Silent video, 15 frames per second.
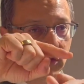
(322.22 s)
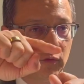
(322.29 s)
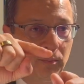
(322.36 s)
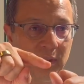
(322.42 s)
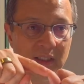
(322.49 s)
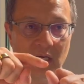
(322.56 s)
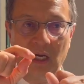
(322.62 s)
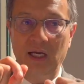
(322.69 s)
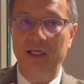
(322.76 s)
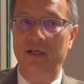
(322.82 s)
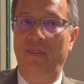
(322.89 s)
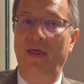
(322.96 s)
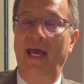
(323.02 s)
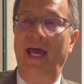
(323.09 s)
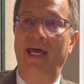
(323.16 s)
beyond
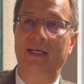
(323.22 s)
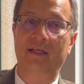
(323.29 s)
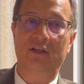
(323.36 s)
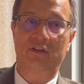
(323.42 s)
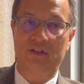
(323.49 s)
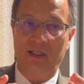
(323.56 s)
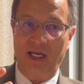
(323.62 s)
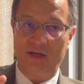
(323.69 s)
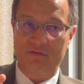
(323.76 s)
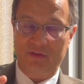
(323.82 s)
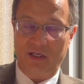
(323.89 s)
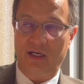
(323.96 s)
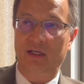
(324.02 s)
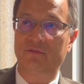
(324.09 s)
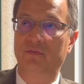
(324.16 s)
that to have
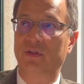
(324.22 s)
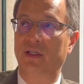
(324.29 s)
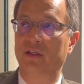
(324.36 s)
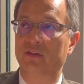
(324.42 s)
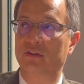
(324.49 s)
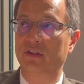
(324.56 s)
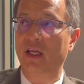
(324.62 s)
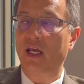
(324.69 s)
confidence.